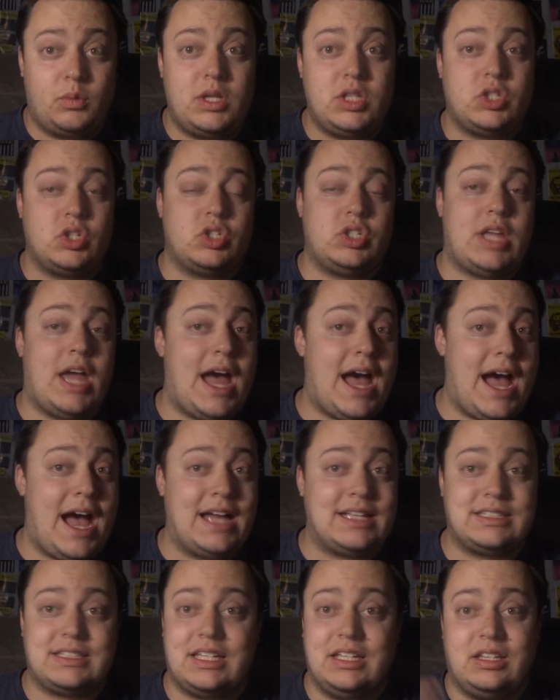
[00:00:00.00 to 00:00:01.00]
research
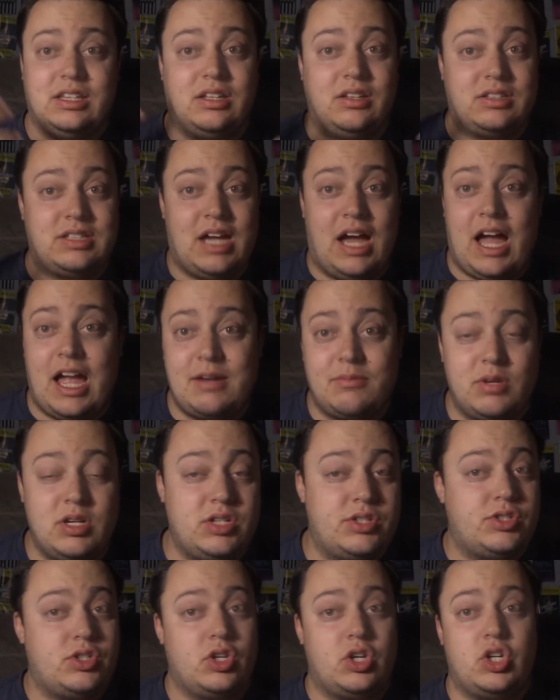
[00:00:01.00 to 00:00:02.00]
task and the time
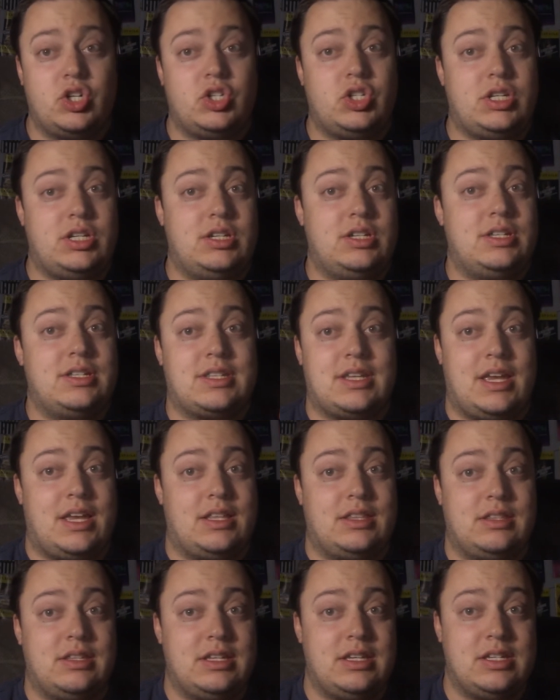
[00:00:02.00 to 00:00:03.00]
researches
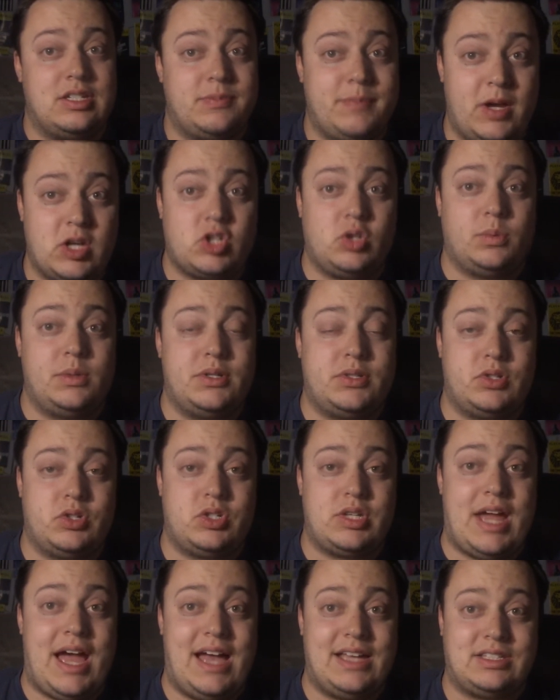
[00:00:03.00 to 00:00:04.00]
and the special
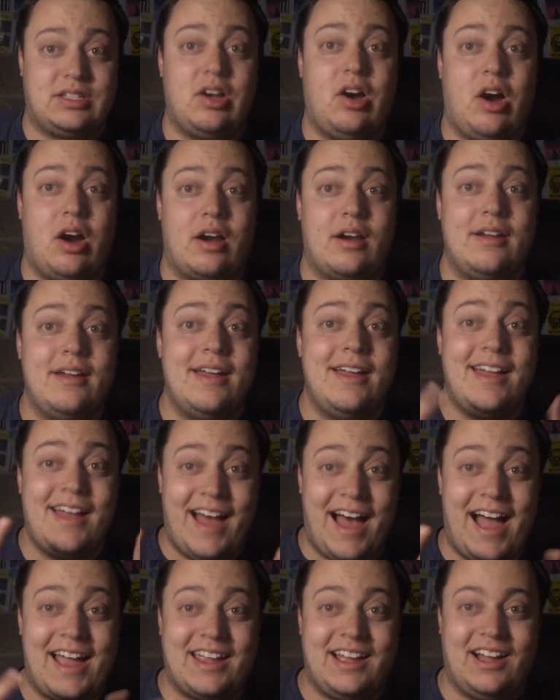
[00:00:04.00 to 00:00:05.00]
research tasks are,
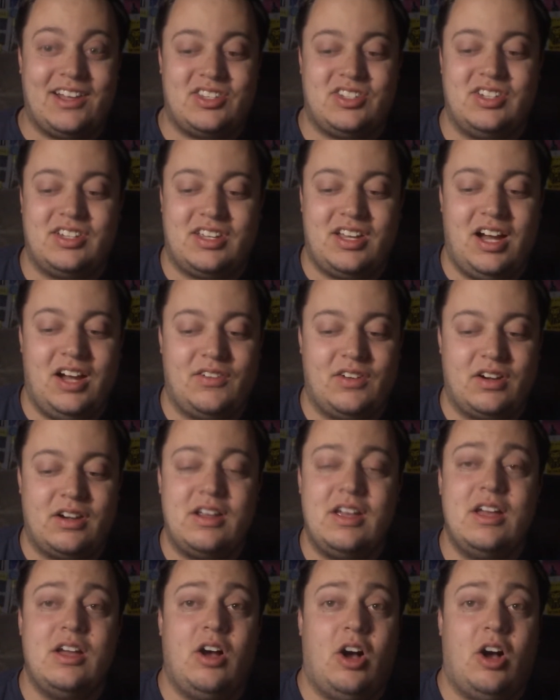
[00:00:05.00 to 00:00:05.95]
I got you covered.